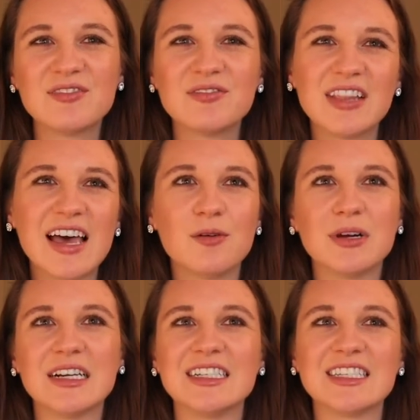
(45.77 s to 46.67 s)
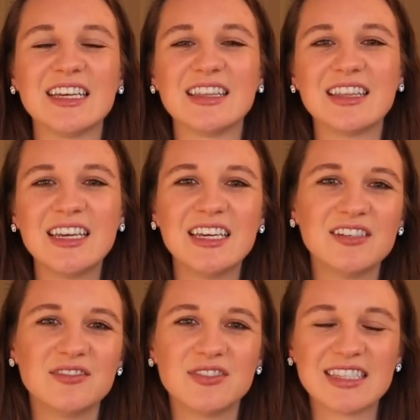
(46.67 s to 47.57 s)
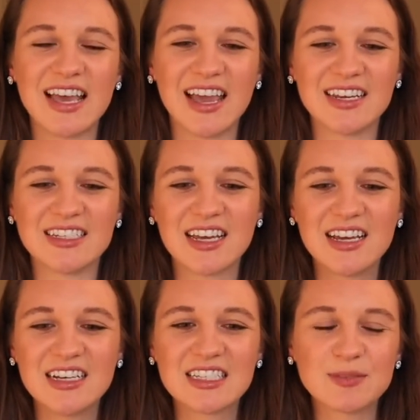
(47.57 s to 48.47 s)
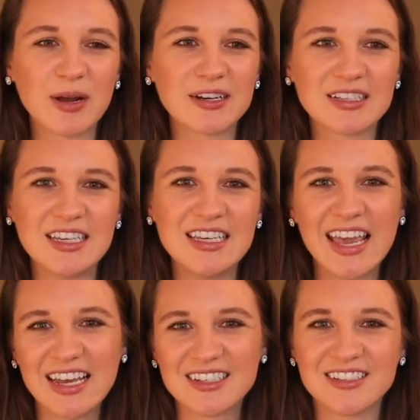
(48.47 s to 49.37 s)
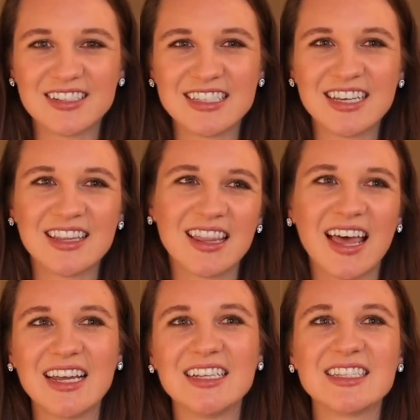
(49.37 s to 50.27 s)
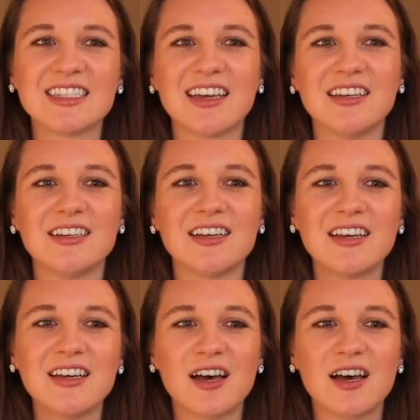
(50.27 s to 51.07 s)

flowers and leaves and sparkly candles and lights and